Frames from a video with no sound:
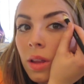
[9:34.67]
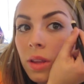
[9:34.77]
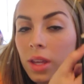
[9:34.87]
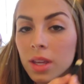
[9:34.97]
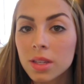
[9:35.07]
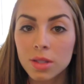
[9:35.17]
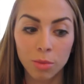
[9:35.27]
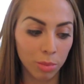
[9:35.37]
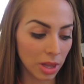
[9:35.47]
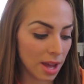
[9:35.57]
The key is
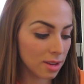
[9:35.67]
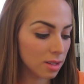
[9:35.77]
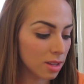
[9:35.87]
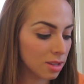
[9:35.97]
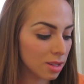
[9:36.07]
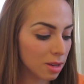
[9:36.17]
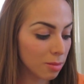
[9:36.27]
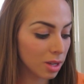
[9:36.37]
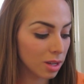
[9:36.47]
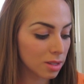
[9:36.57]
to blend this in
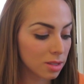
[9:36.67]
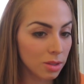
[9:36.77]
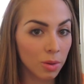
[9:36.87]
because